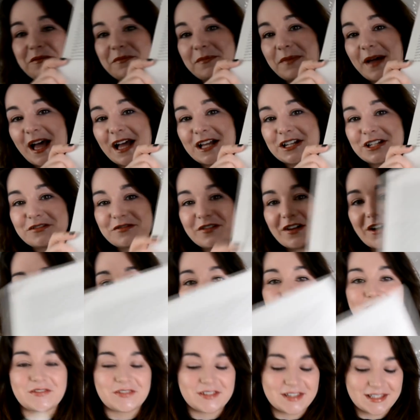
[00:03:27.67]
badge of
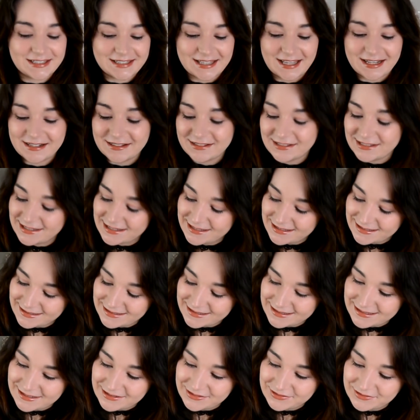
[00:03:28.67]
honor for the Sentinels.
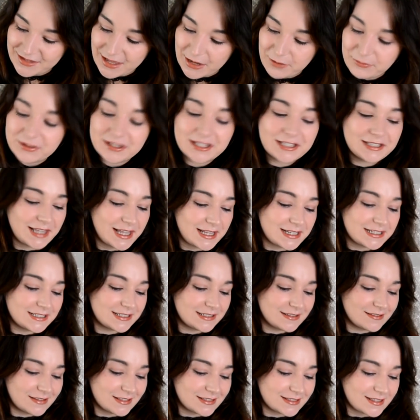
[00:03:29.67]
So I really
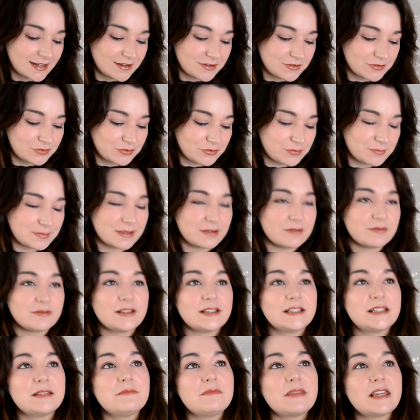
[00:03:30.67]
liked the Sentinel group.
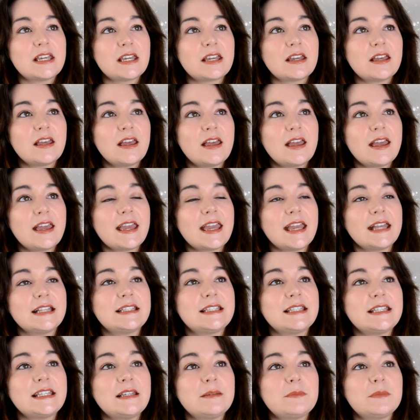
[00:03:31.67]
To me, it
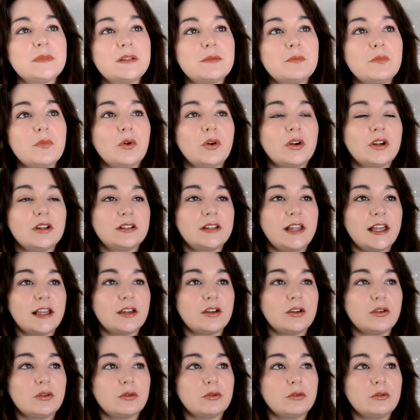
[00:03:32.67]
seemed more like
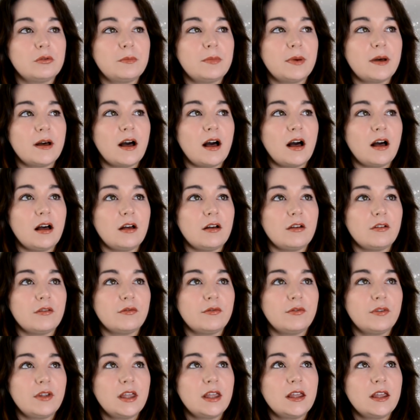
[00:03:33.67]
a group of